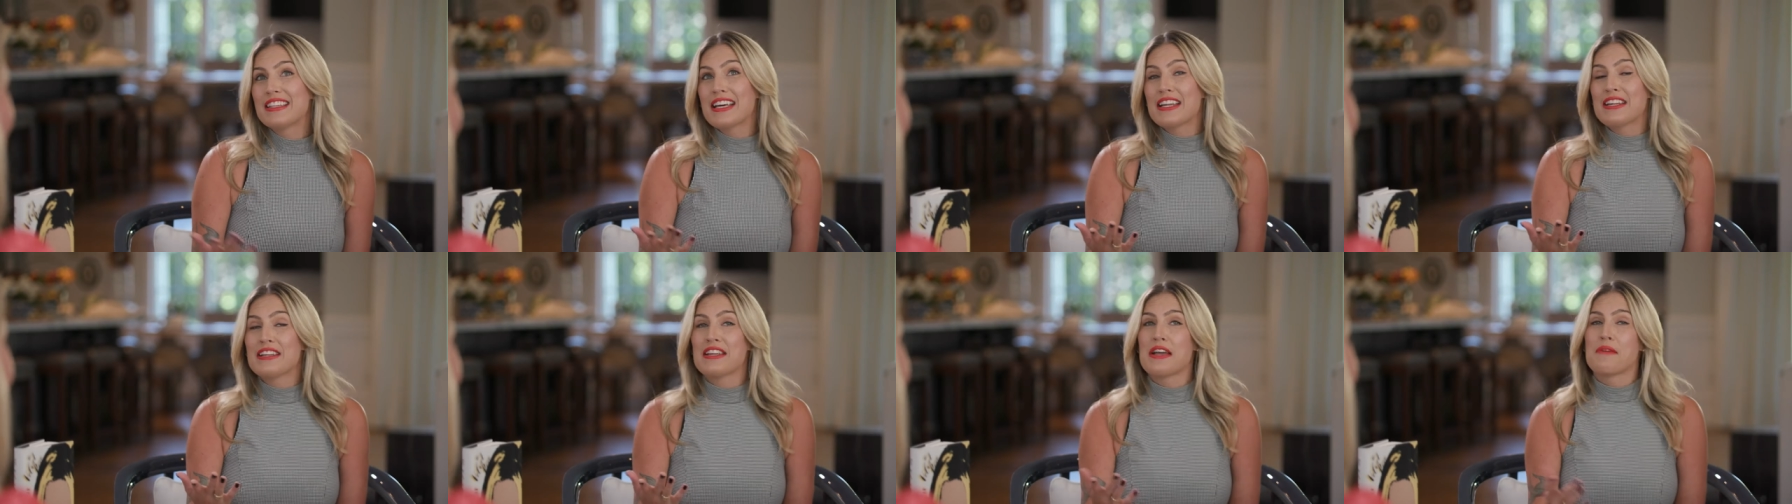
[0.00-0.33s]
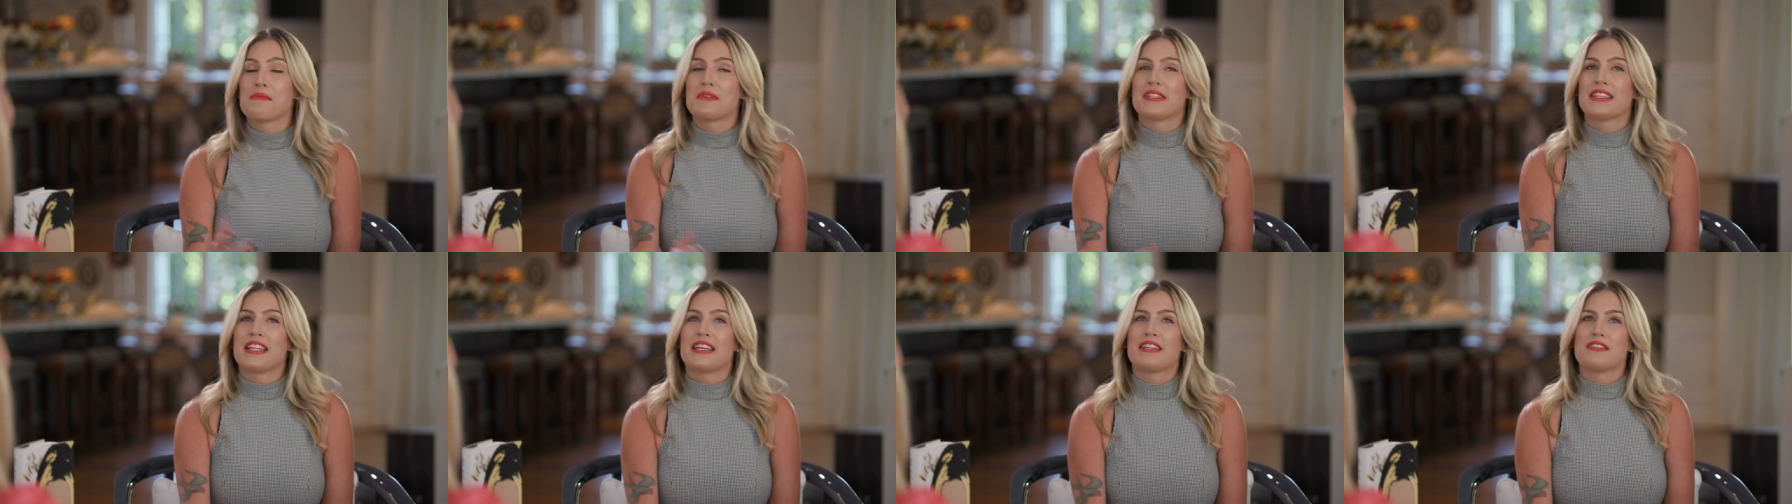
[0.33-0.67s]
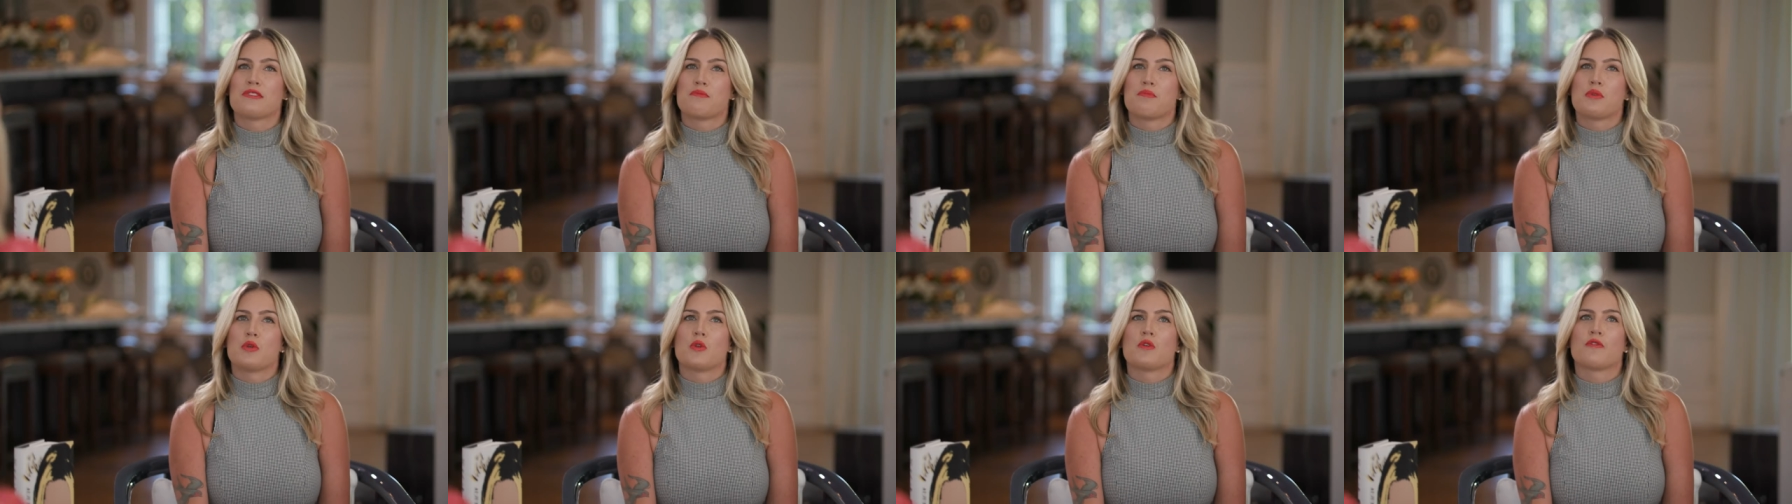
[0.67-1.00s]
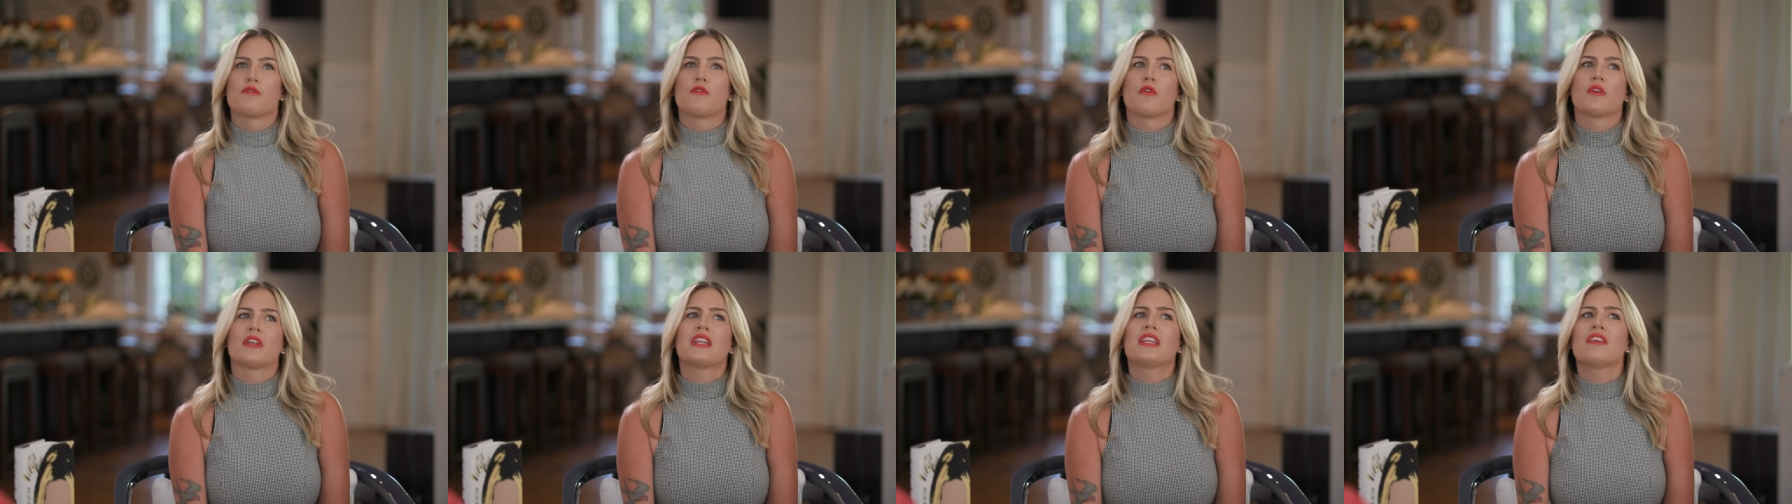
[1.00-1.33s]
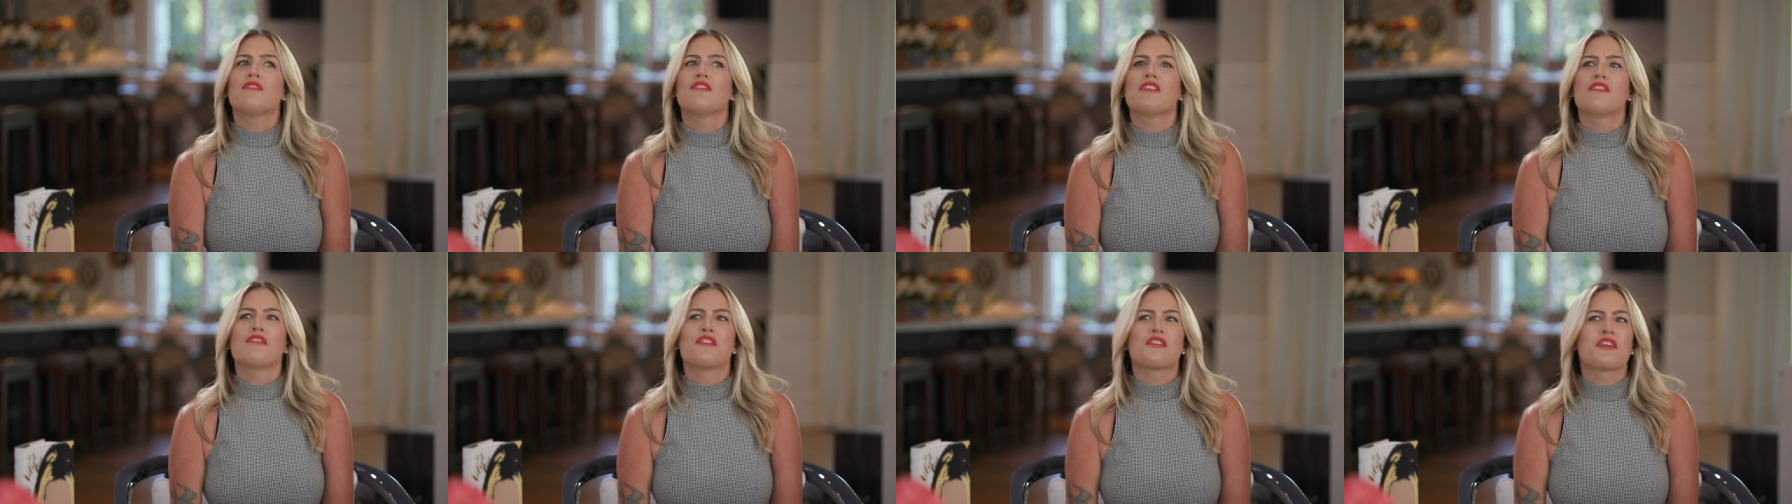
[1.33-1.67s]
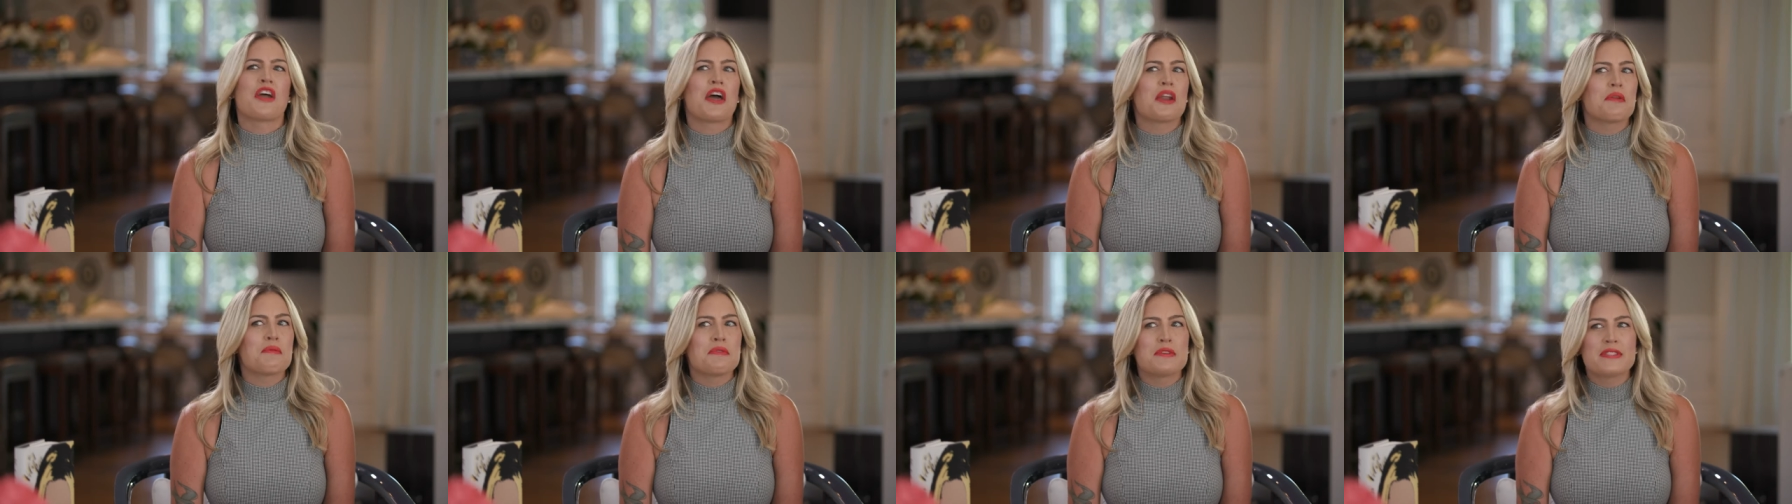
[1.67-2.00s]
That, I mean, that is beautiful. And even if you're
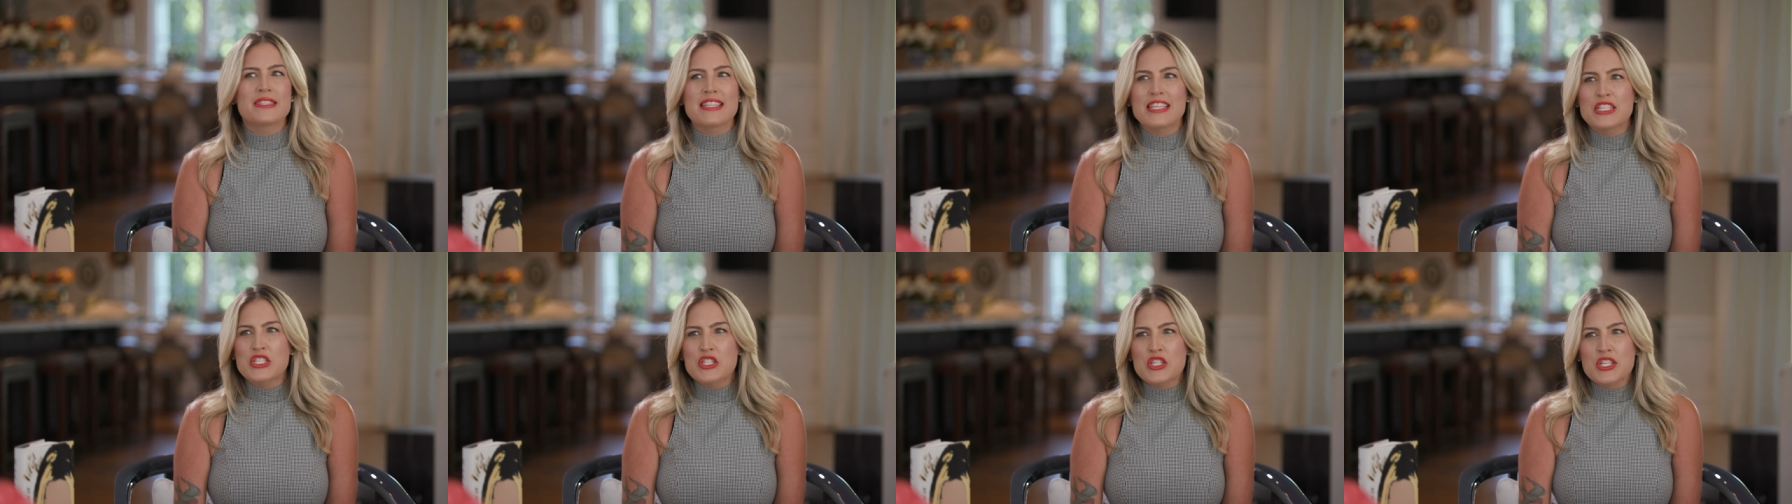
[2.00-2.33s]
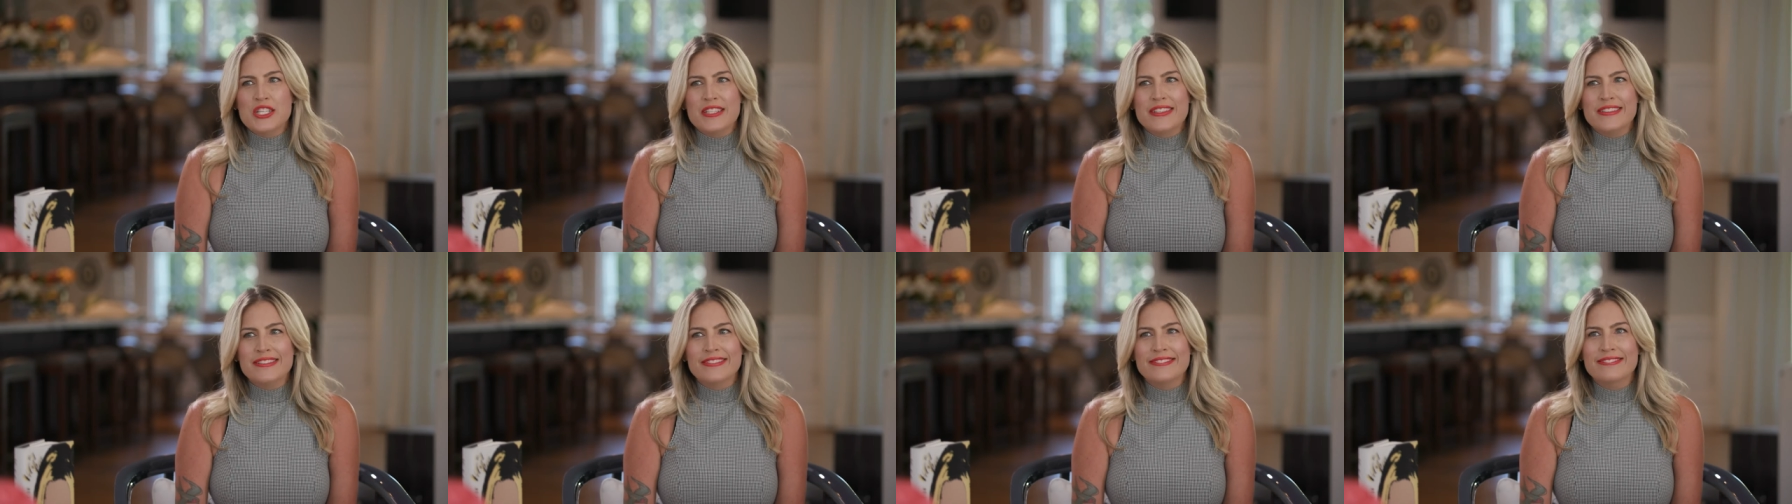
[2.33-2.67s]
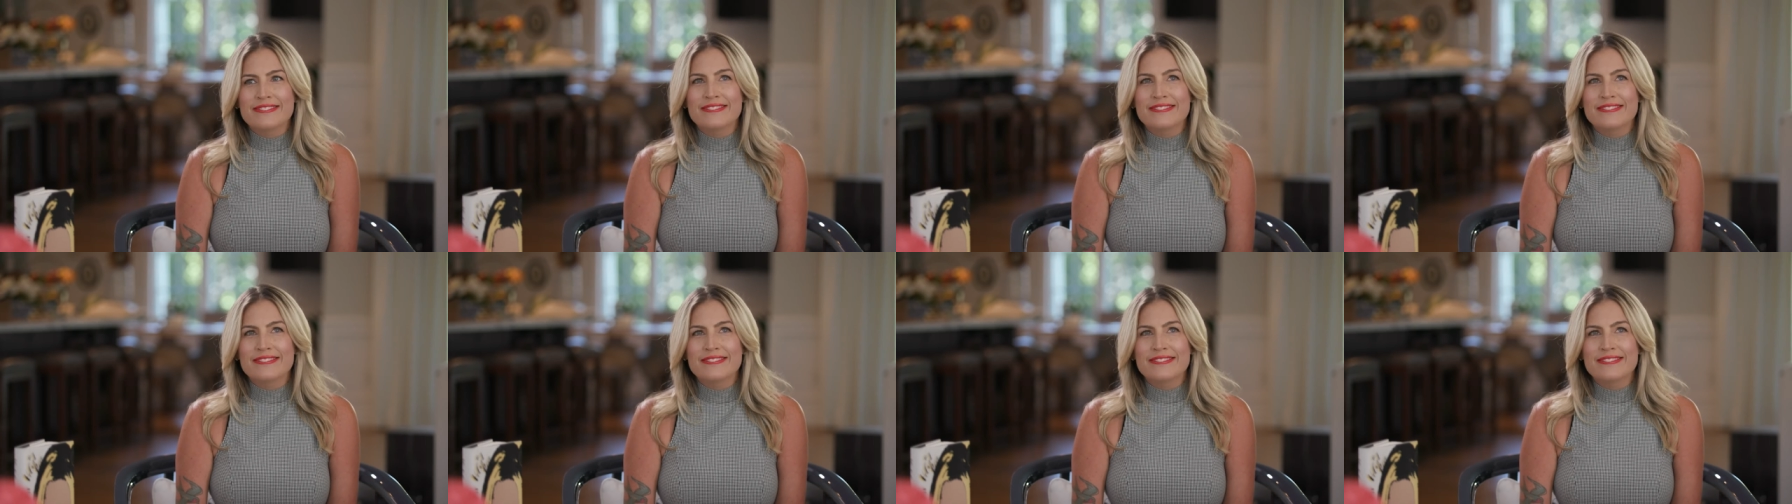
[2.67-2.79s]
not a musician,